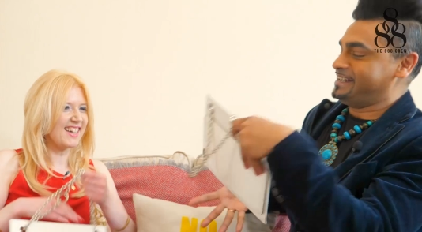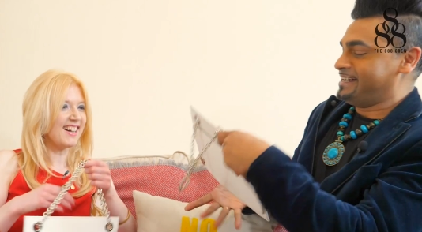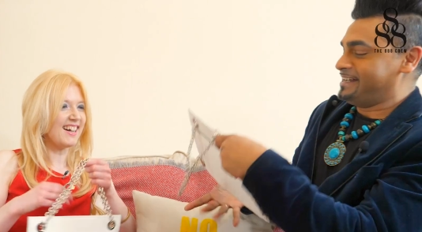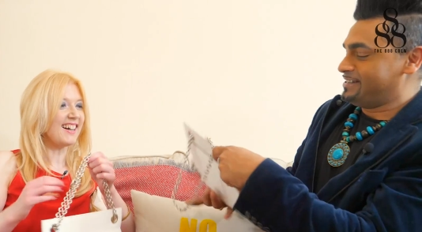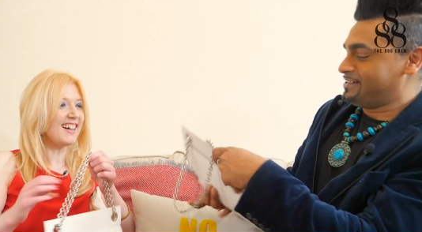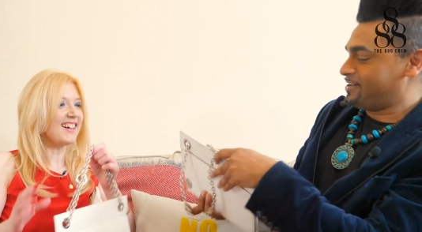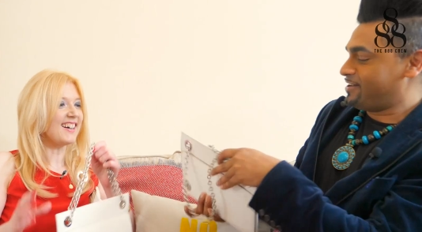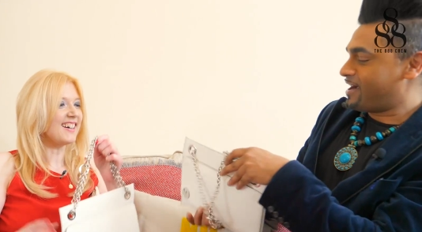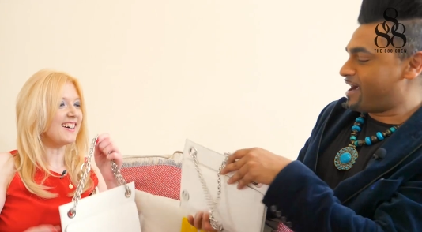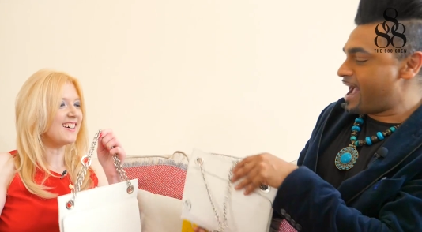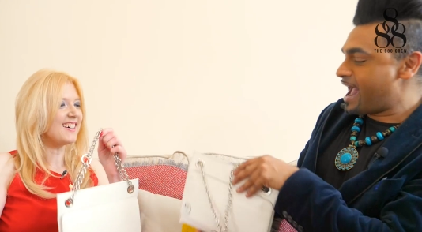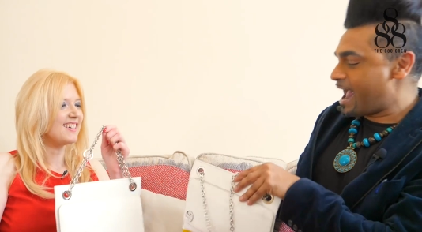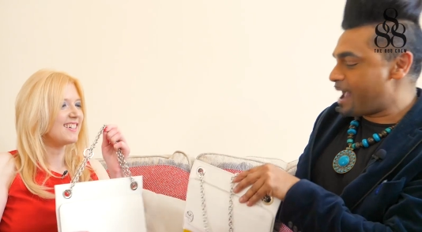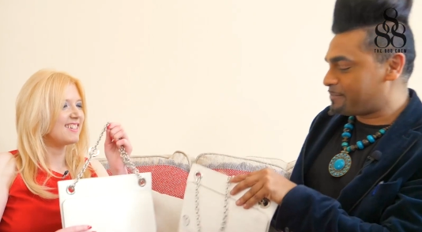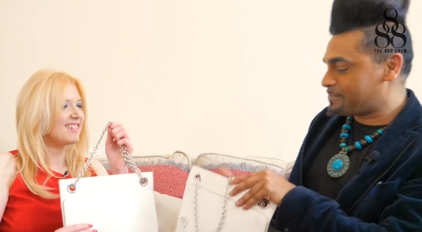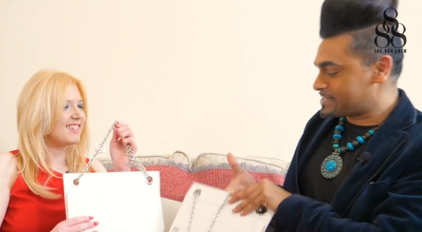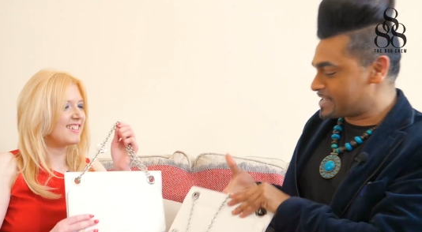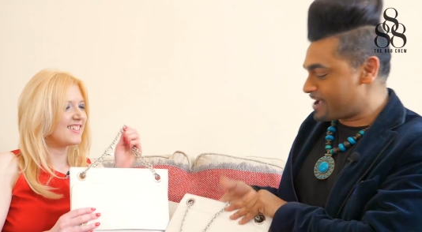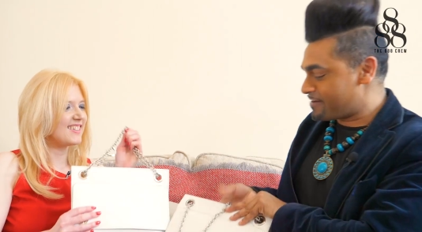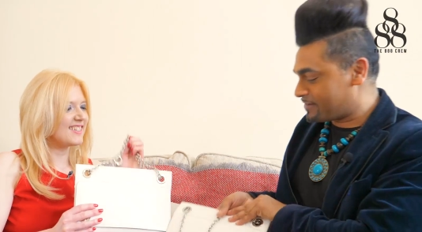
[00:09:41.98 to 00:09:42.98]
Speaker 1: I happen to
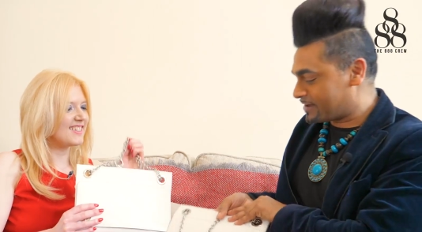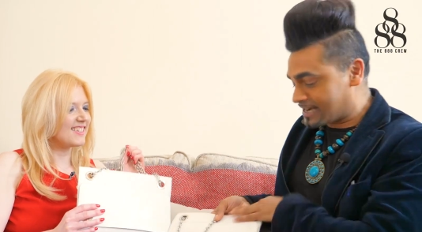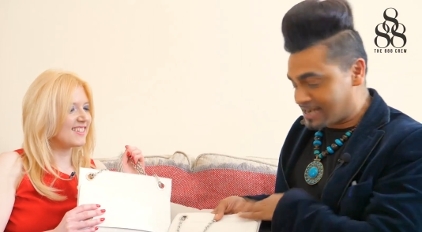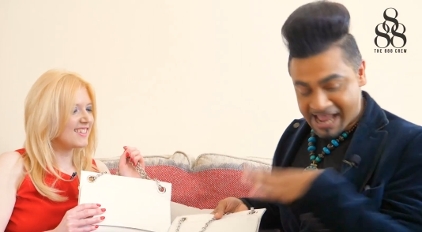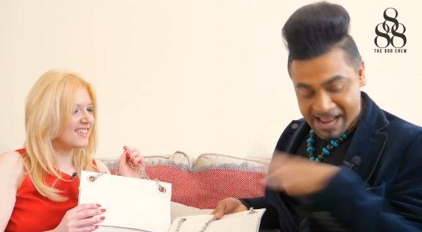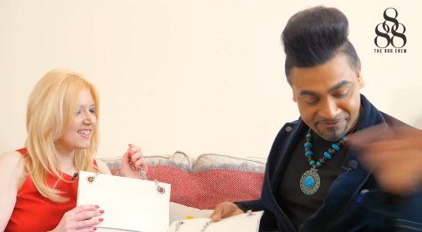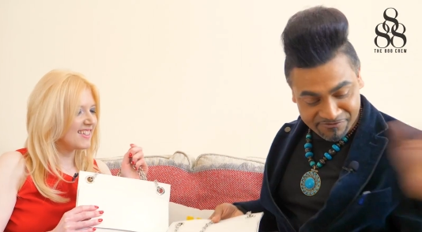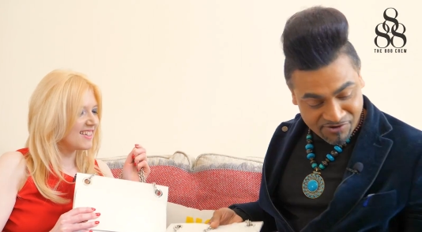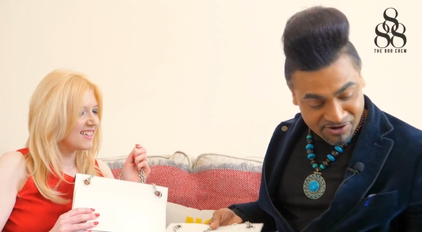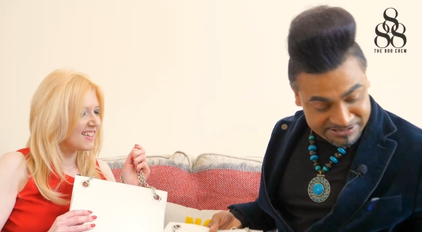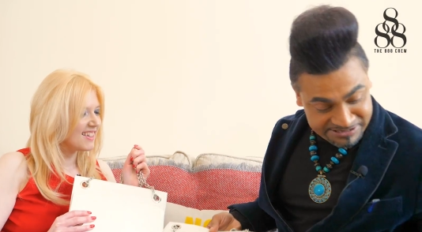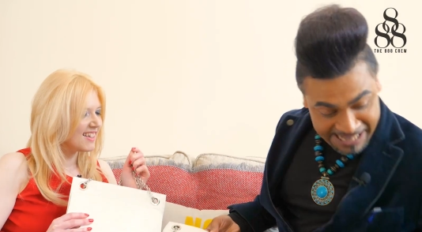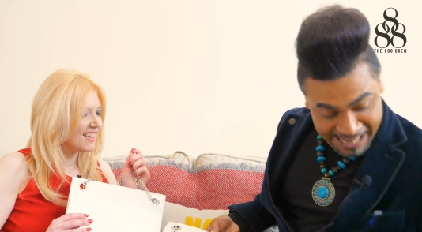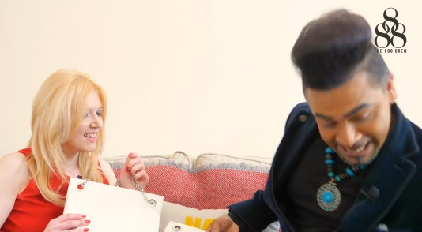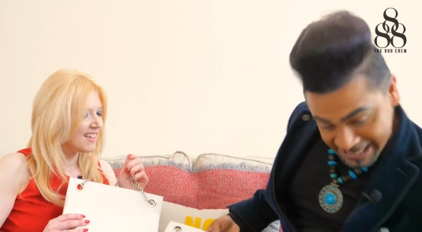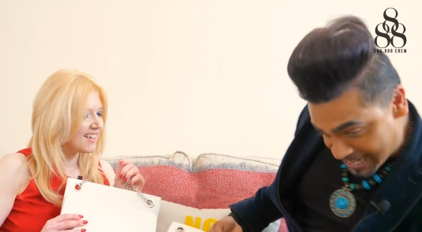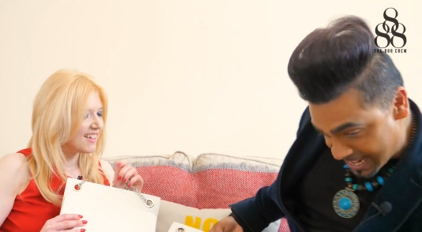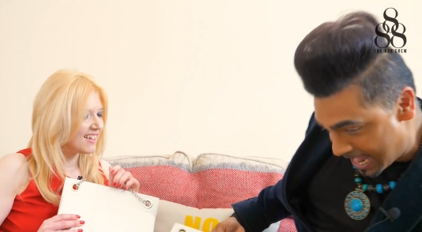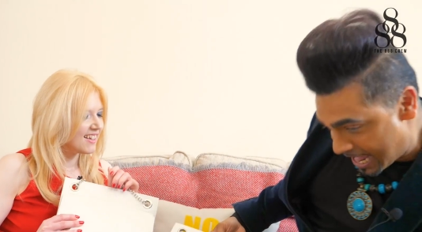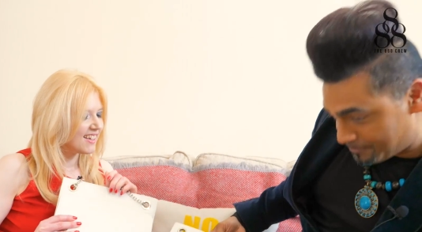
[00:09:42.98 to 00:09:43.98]
have a Cloudfirst, and I
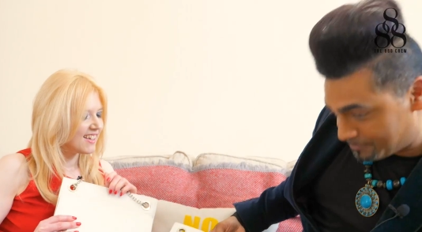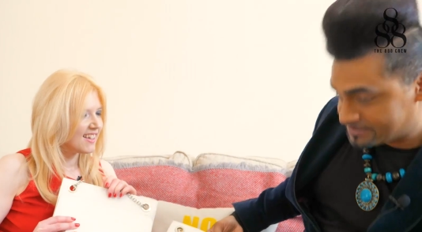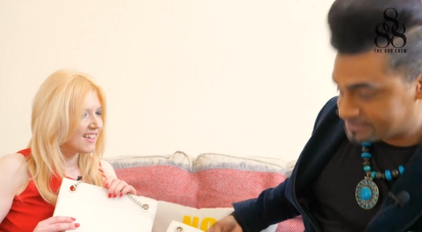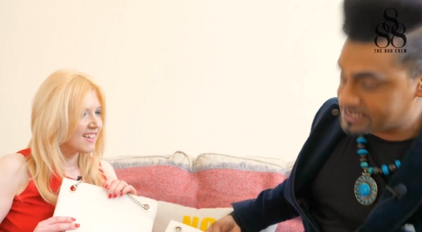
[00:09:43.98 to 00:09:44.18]
happen to